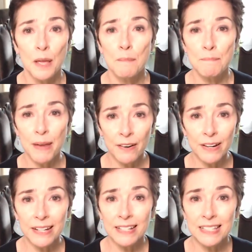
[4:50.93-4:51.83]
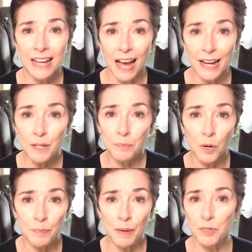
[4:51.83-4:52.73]
Mary is guiding
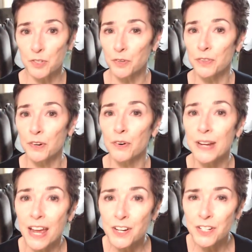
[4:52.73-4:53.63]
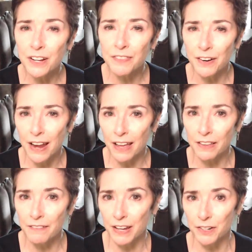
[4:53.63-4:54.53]
board members through the creation of their
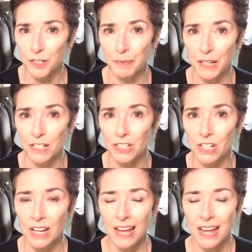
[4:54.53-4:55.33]
elevator speech.